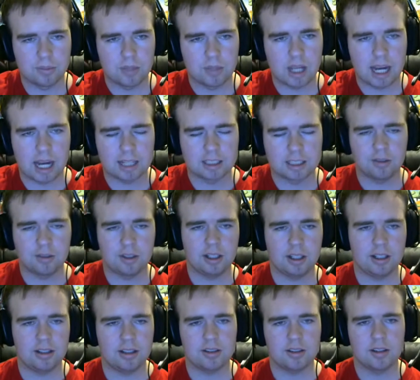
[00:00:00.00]

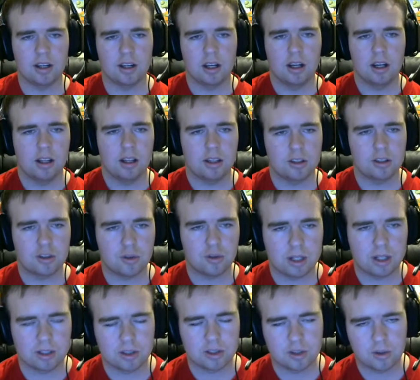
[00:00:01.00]
activities,
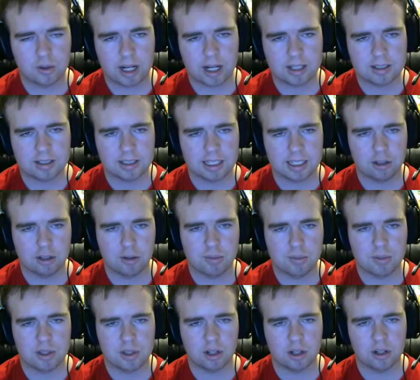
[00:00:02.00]
and strikes. The
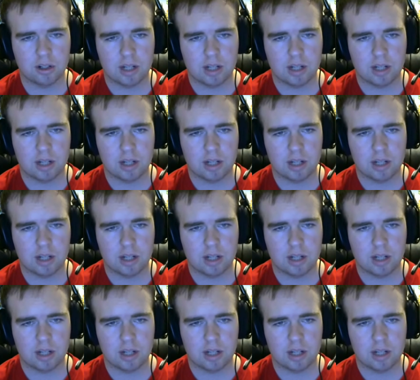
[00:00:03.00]
Ingrams are